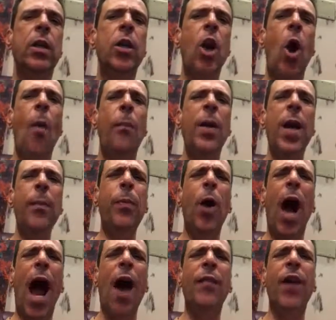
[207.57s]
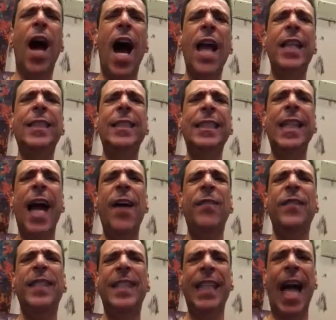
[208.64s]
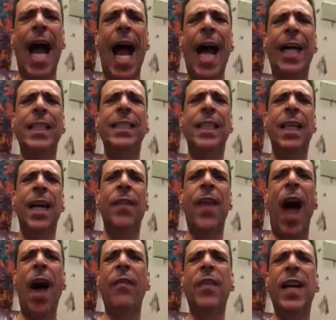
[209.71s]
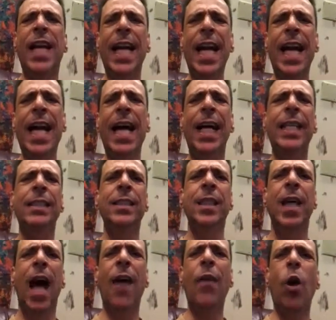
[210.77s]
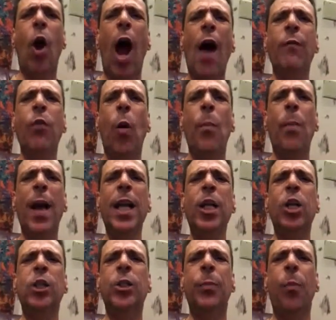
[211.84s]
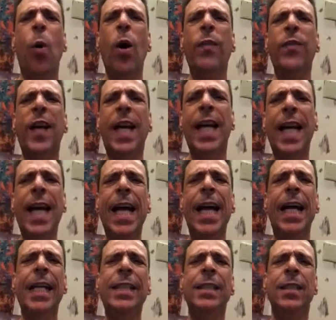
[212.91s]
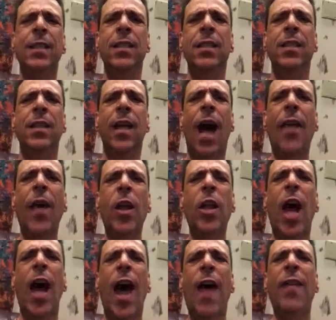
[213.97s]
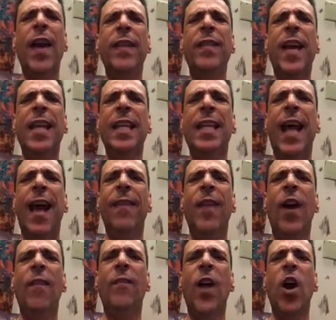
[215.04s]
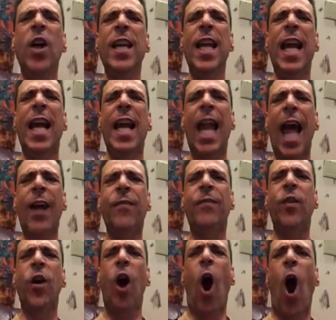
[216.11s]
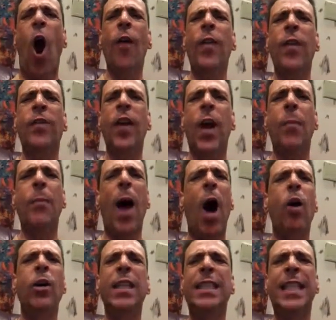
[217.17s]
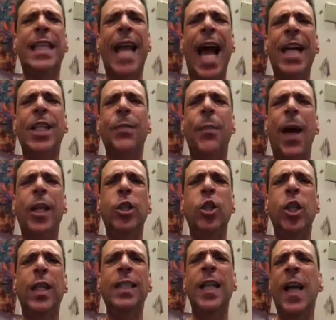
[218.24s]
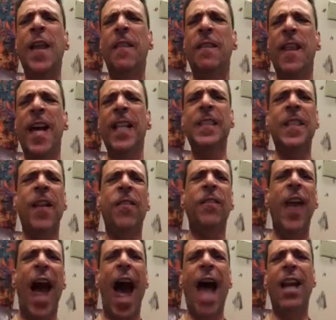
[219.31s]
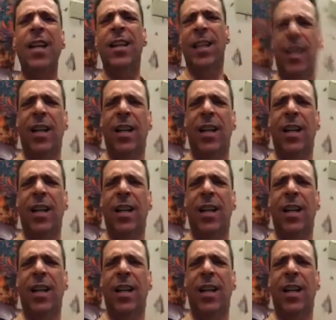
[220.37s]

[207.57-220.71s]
You know, people have unsafe sex, they have kids, and they don't have no money to support the kids, and they're very neglectful. All they think about is text messages, this and that,